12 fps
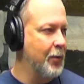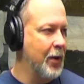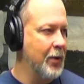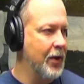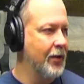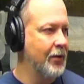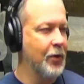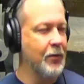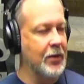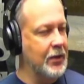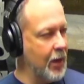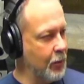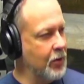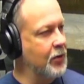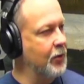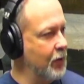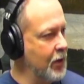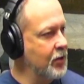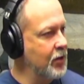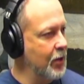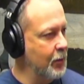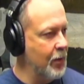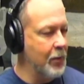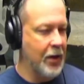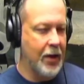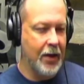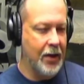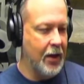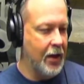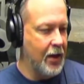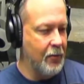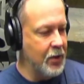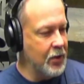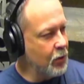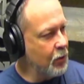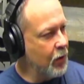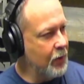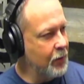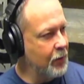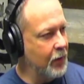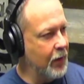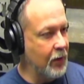I mean, we've established a friendship. I mean, I've been so grateful for that.